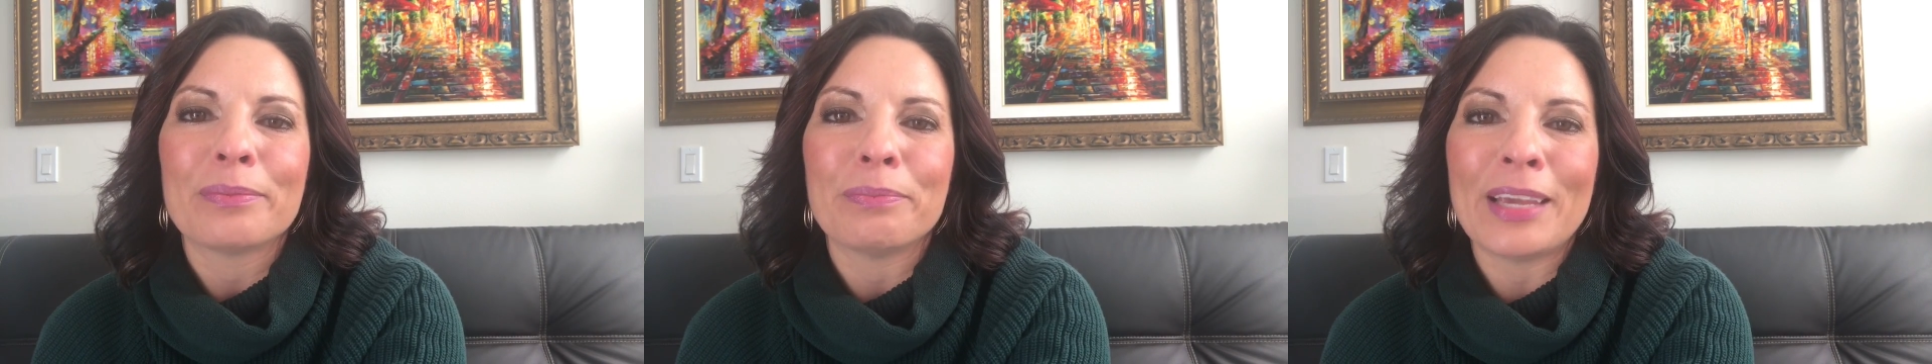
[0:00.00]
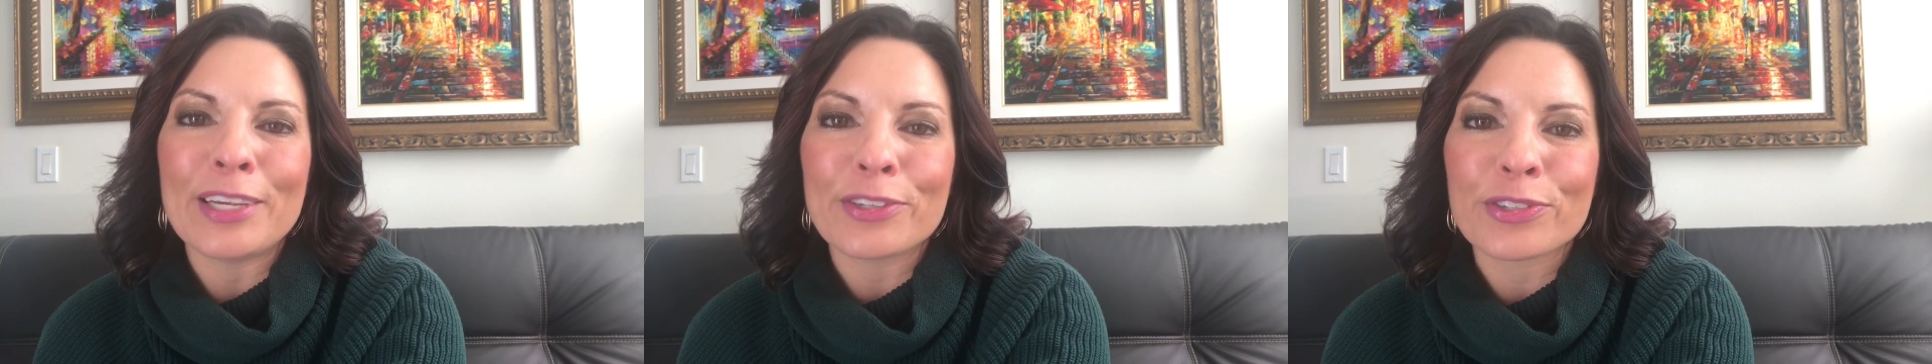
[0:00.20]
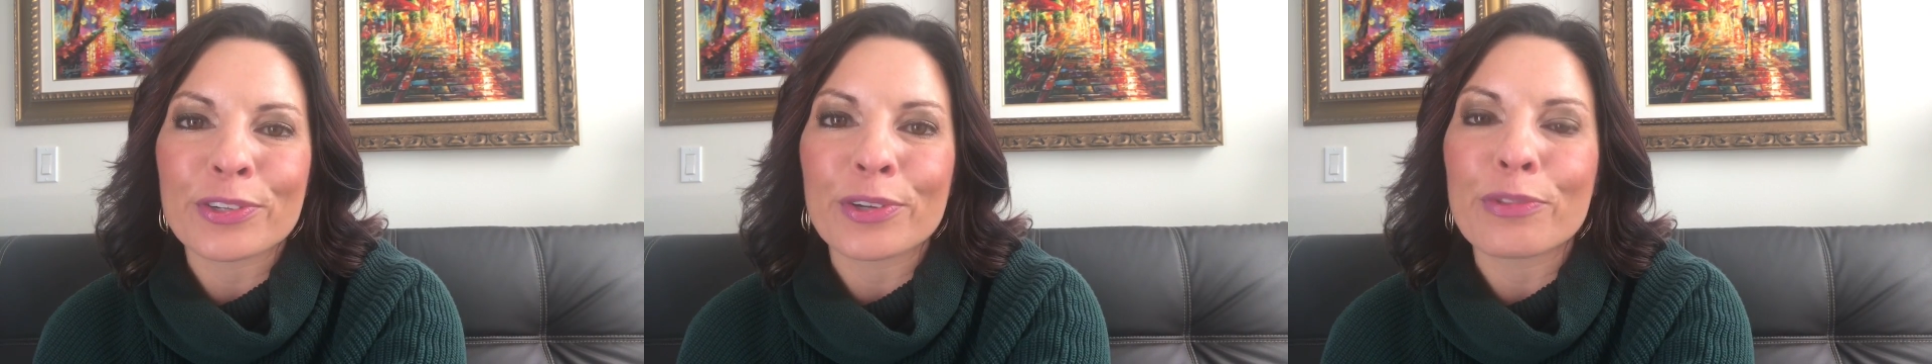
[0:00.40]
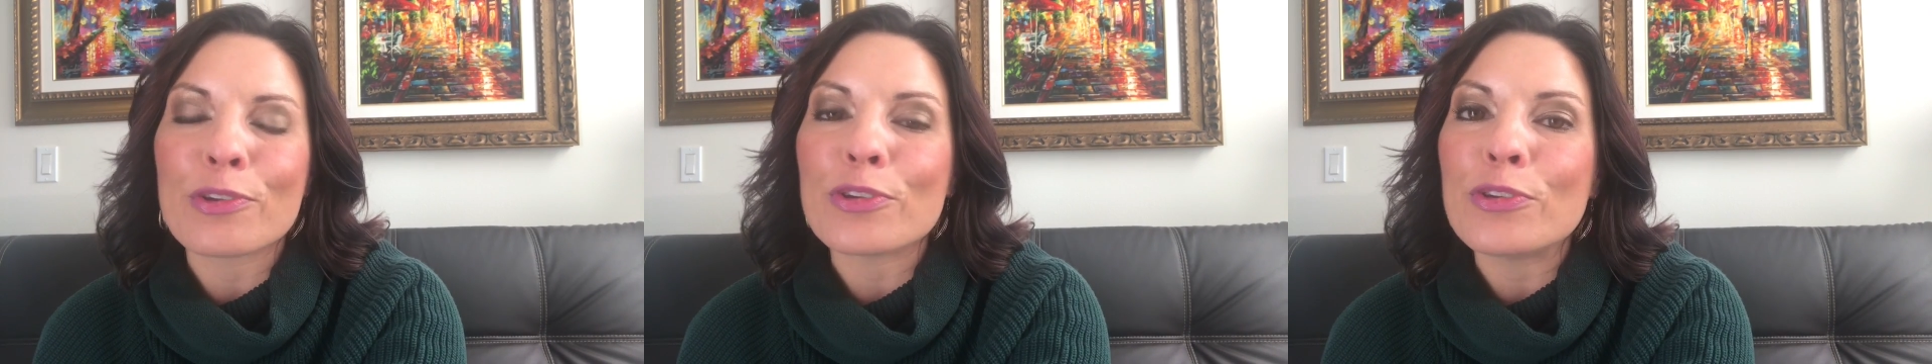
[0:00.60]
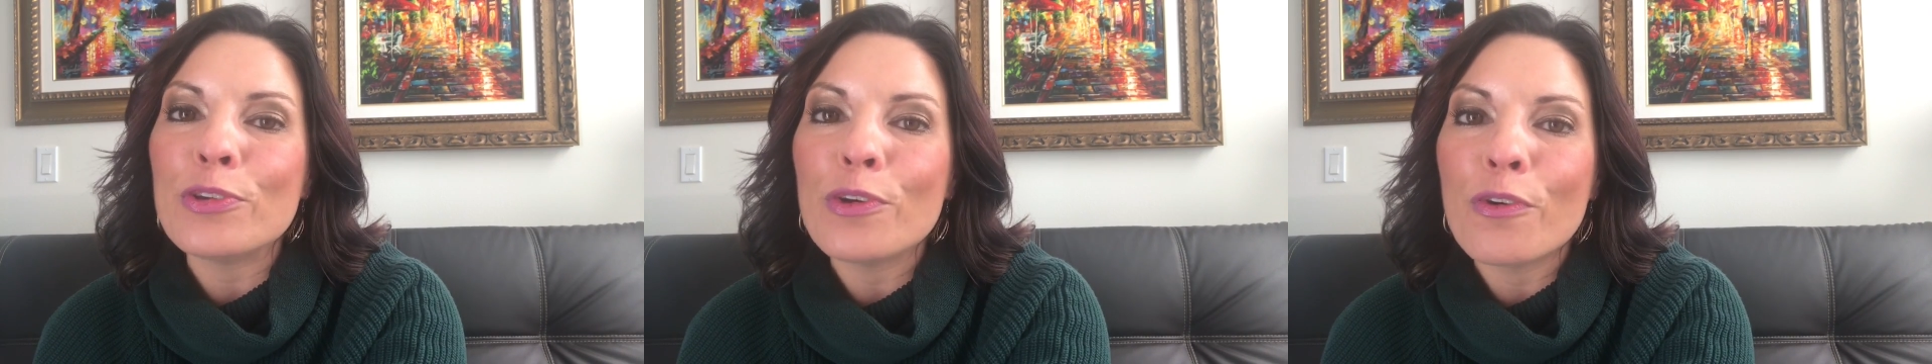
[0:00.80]
Make sure
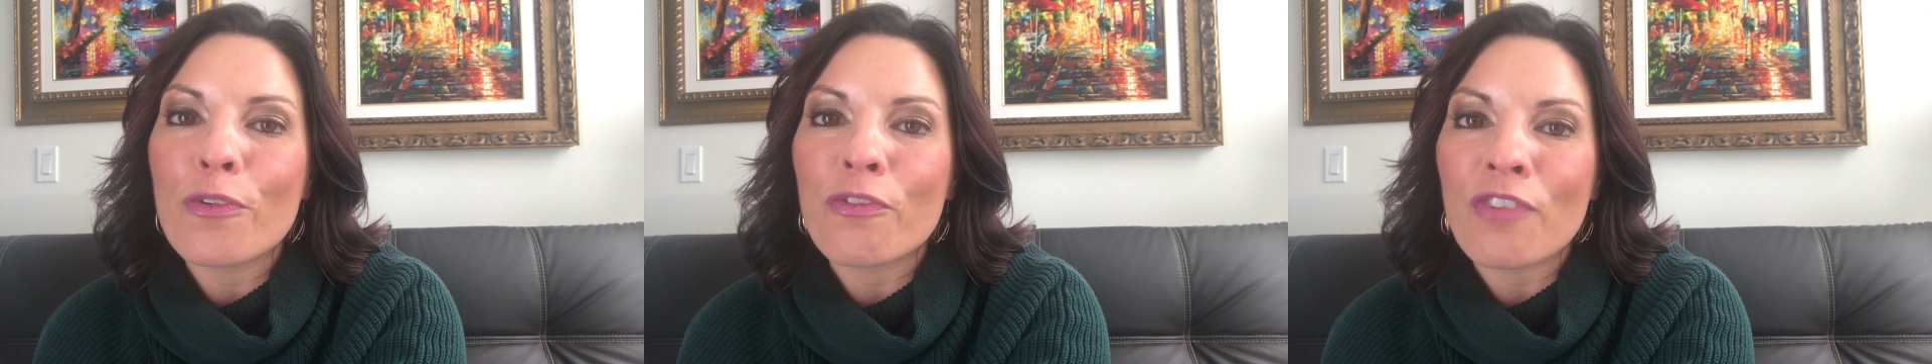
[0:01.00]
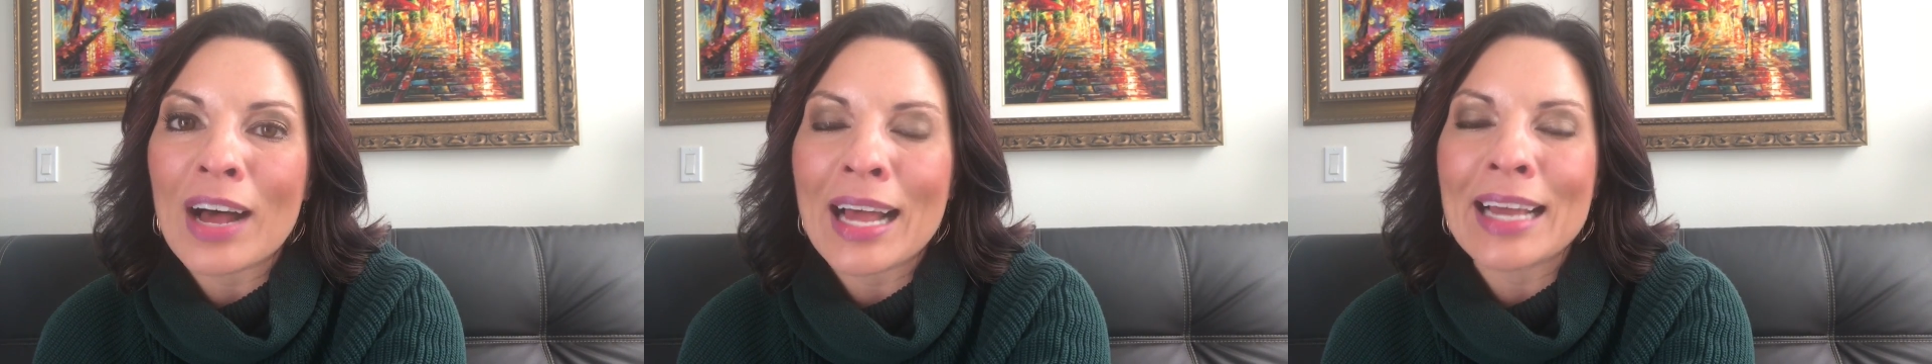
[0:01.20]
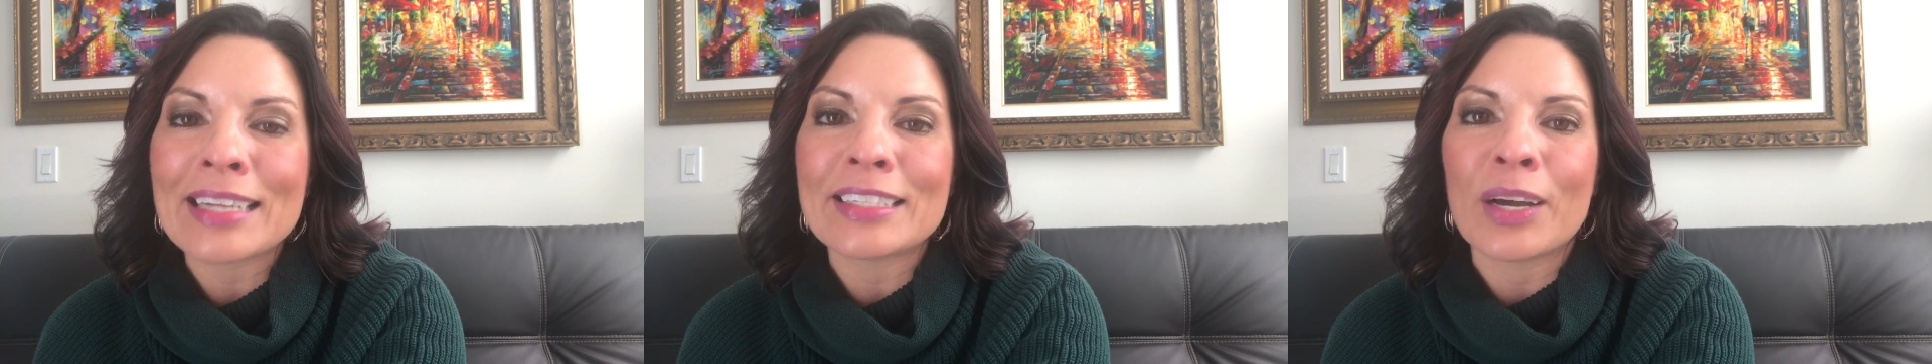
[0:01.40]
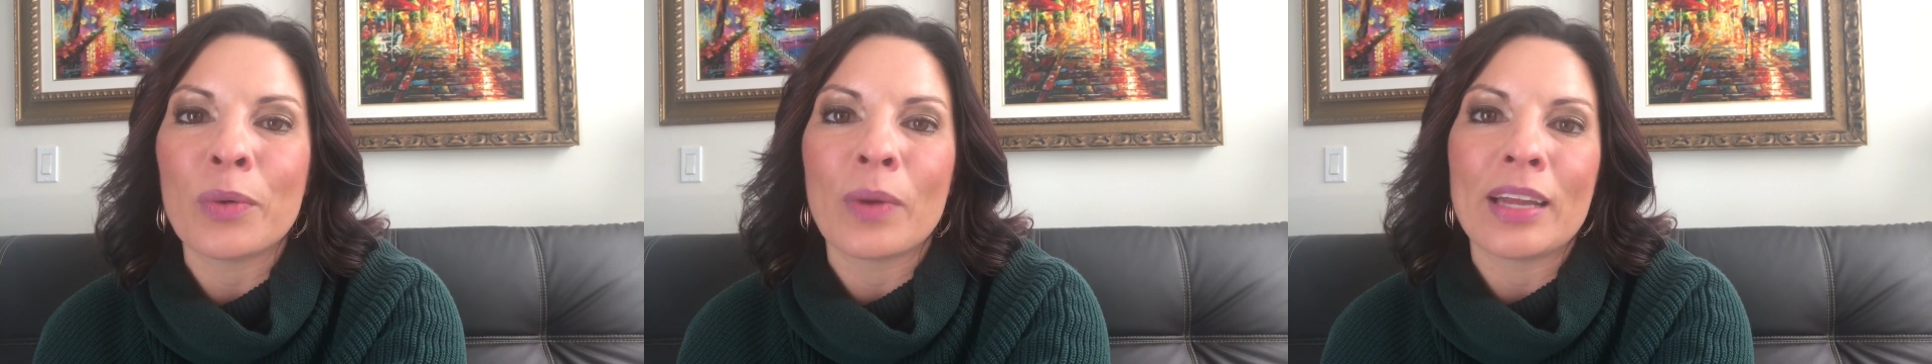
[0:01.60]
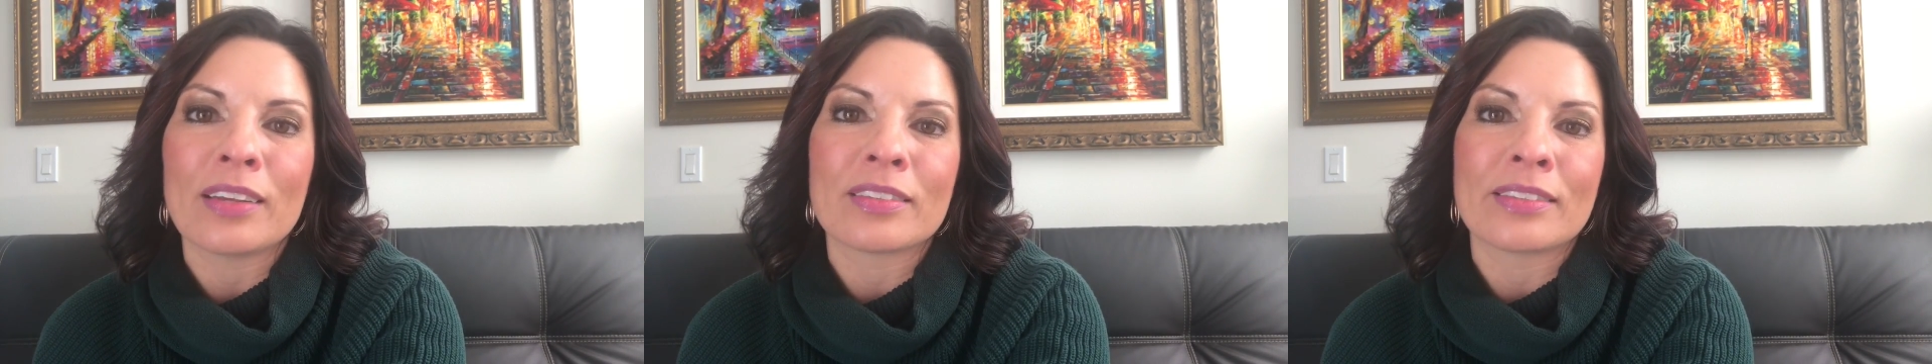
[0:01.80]
that you find a
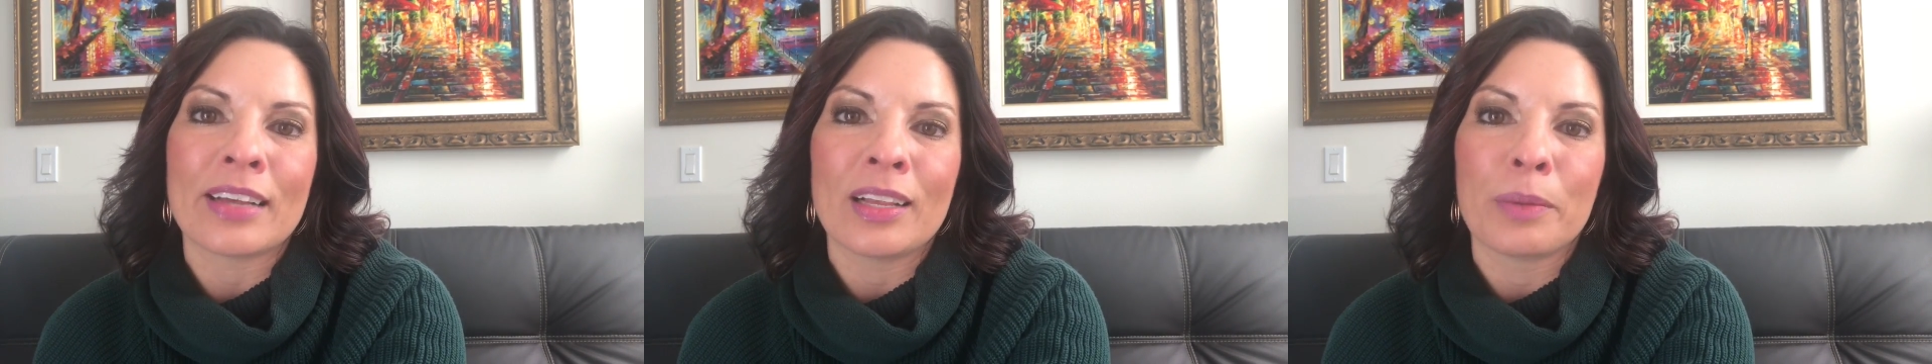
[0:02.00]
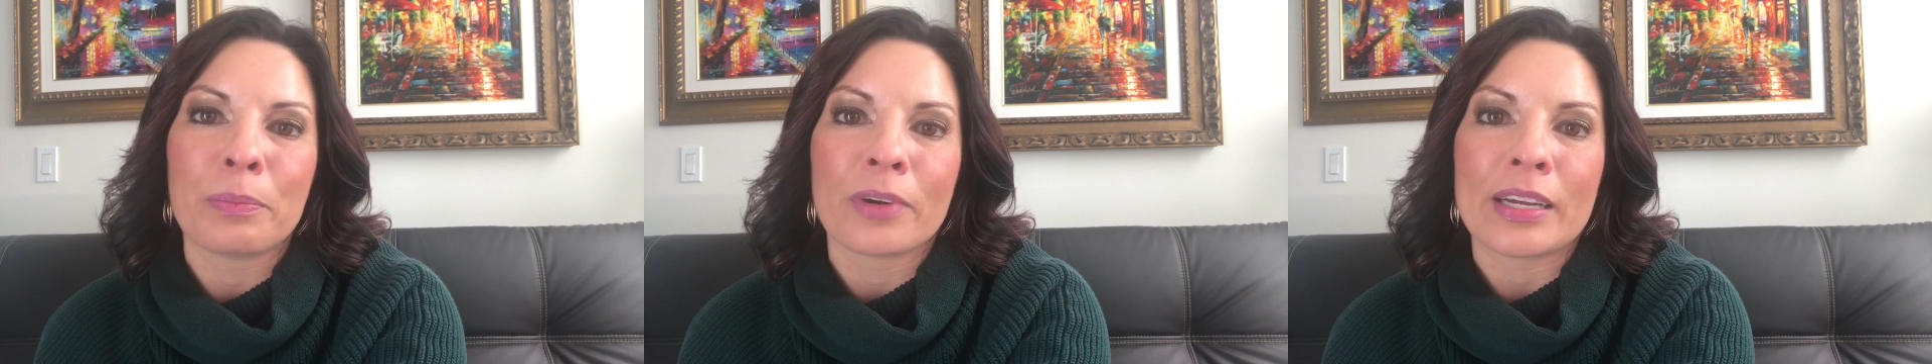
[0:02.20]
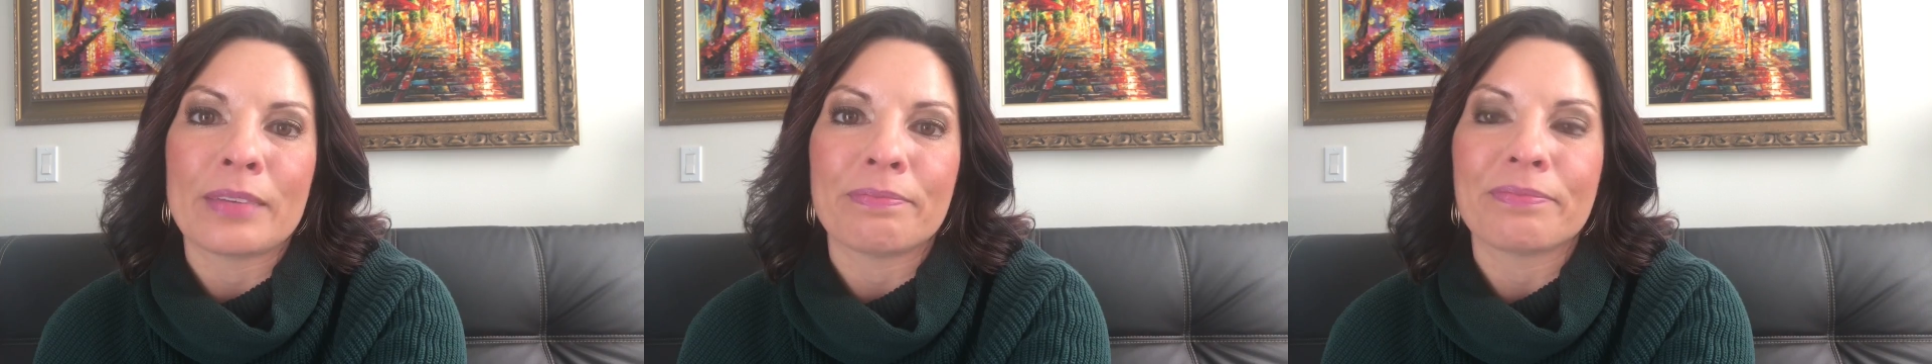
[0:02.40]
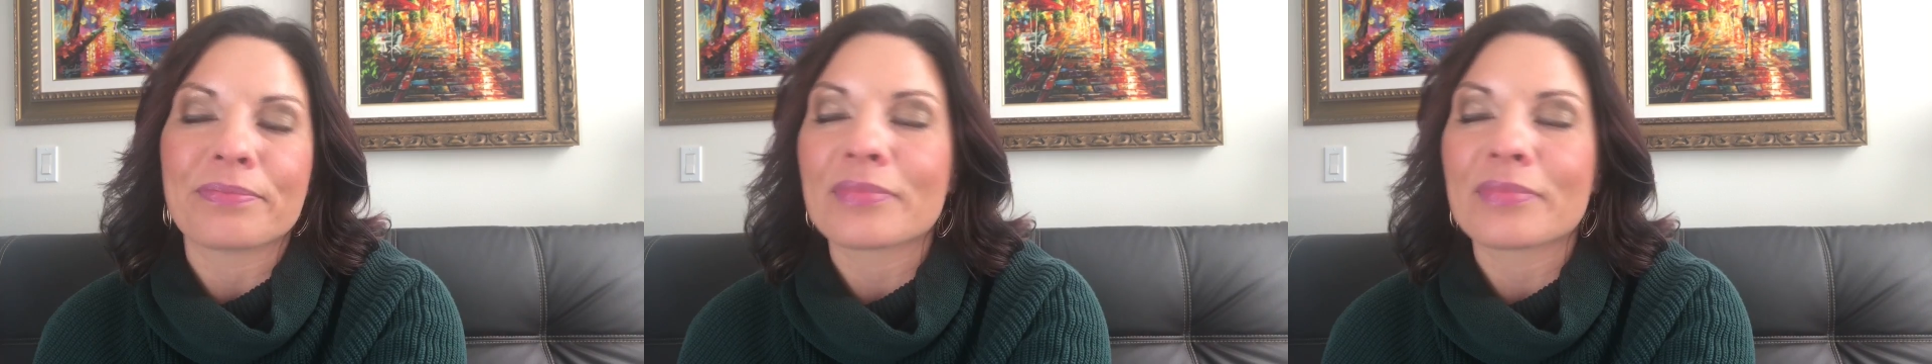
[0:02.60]
way to celebrate.